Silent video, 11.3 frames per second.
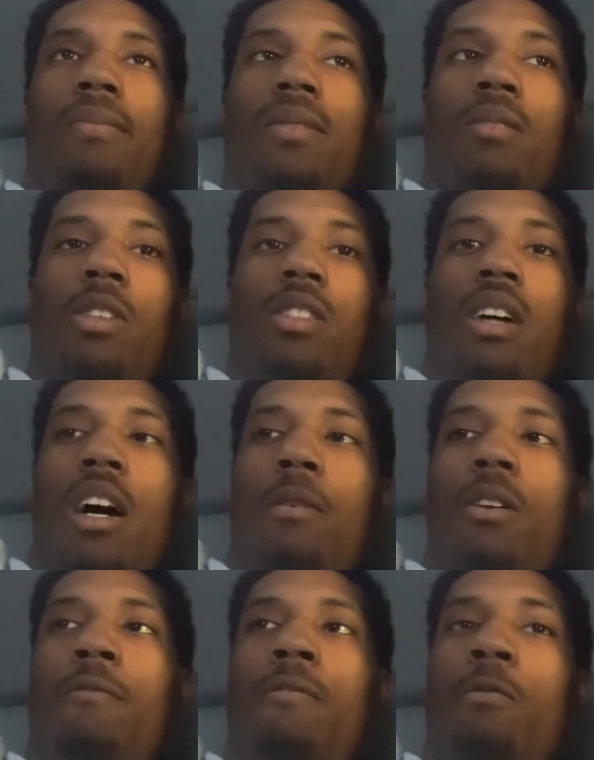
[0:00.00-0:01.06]
we
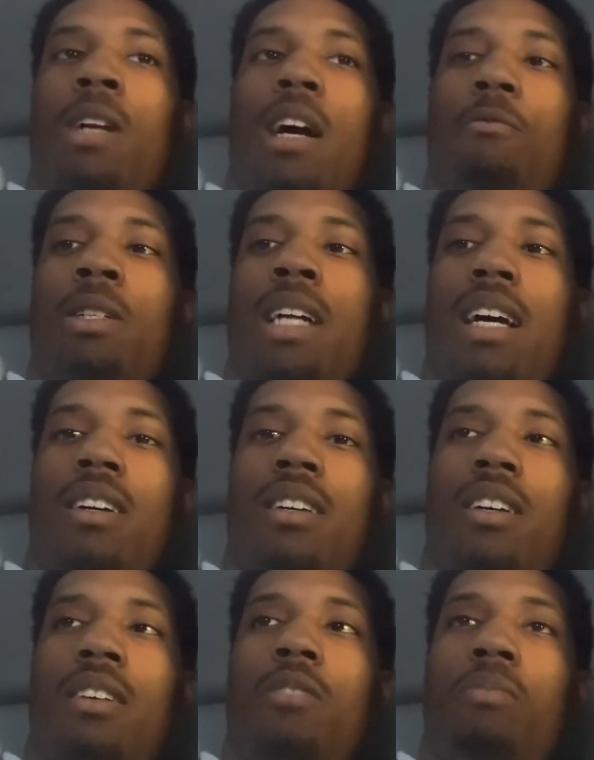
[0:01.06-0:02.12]
sorry, we got
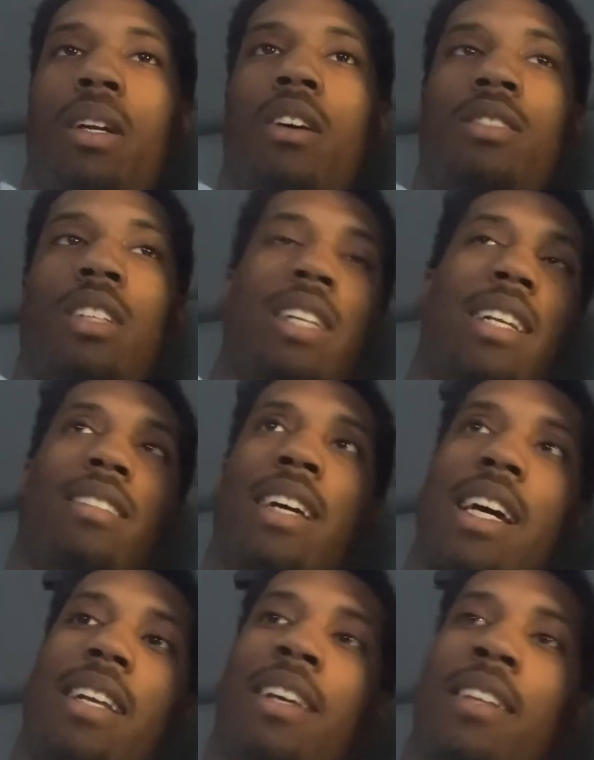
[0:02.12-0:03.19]
your bills, things like
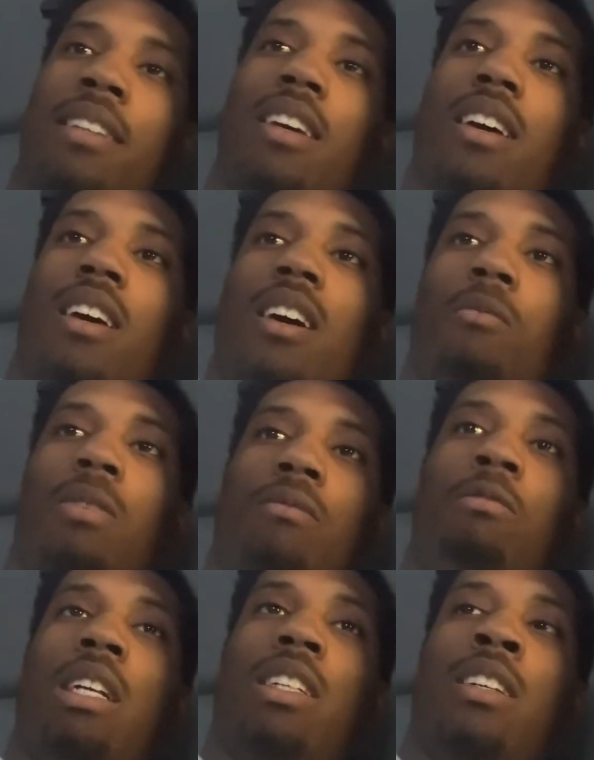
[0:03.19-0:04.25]
that. And we
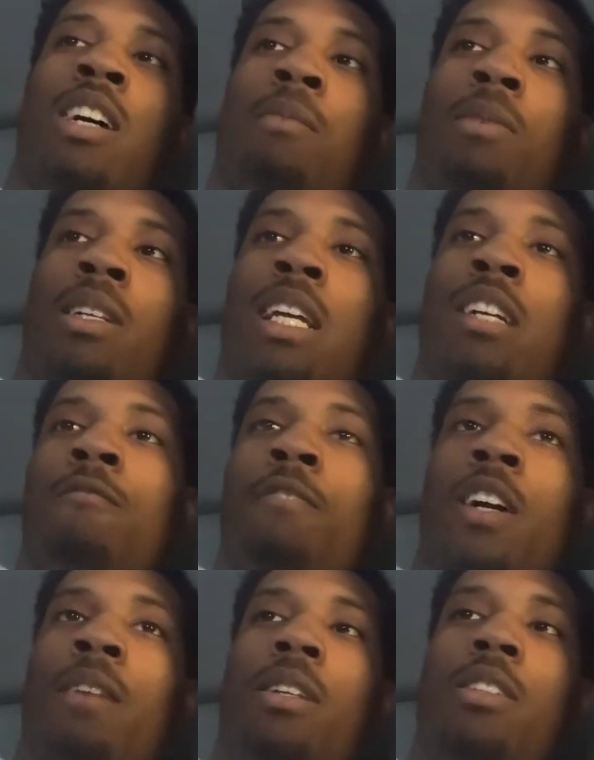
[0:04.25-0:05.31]
got the company, they
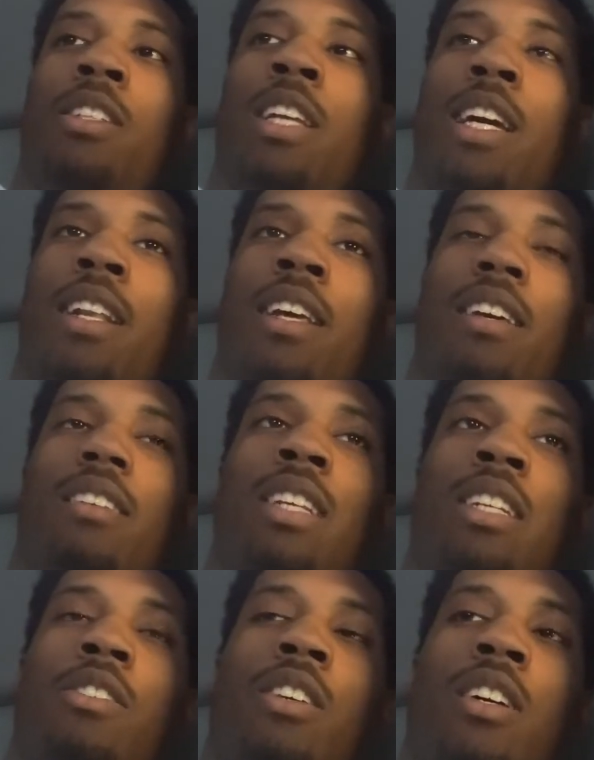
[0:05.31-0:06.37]
confirmed that you did it,
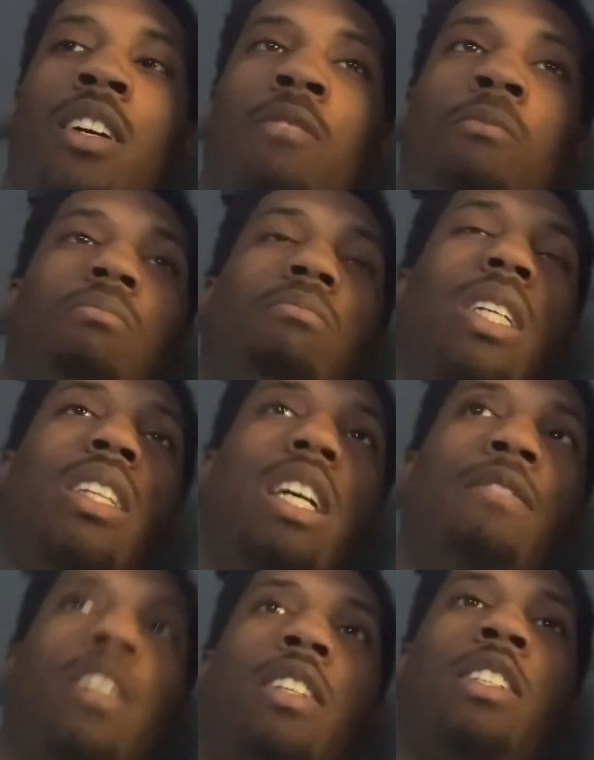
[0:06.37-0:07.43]
that you
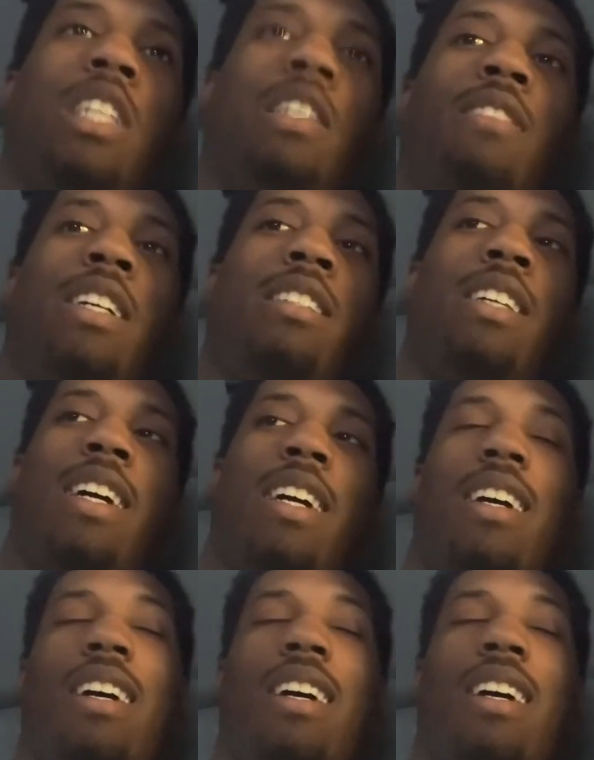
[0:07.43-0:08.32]
delivered and stuff like that.